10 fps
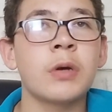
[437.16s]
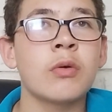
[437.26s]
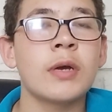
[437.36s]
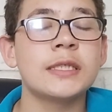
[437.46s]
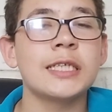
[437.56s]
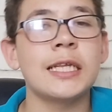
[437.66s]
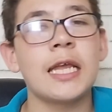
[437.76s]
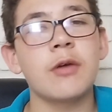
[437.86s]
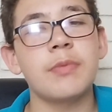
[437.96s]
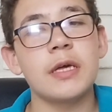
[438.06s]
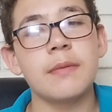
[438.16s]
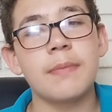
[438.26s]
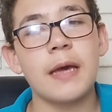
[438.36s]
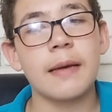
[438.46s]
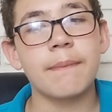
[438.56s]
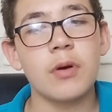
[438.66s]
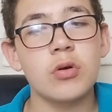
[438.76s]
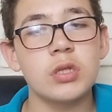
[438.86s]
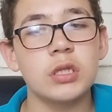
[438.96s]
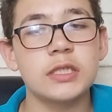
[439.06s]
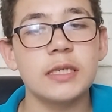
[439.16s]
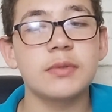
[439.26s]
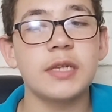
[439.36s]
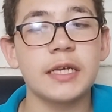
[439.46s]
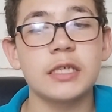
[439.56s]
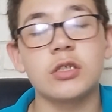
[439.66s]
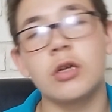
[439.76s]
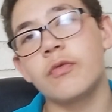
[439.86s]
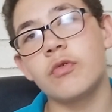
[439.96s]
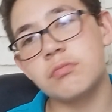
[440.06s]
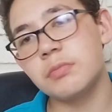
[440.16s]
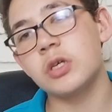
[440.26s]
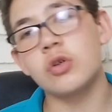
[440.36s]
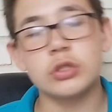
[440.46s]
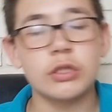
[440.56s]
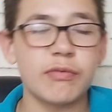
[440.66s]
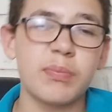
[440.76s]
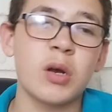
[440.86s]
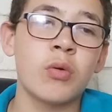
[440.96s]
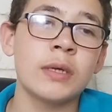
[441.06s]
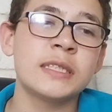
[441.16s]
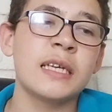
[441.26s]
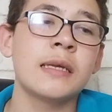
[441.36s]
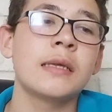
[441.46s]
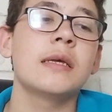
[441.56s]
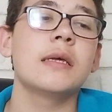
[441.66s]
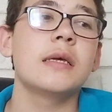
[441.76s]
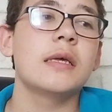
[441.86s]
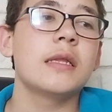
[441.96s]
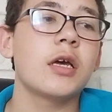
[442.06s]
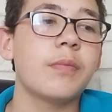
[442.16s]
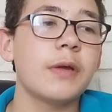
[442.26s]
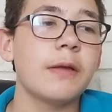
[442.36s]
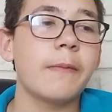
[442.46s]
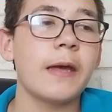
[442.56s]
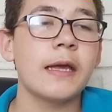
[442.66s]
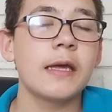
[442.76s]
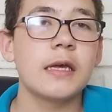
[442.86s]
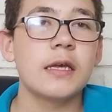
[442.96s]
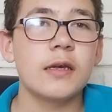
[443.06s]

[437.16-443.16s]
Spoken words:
Paqueta now being back, Bowen seems like he's on form because of Paqueta now being back,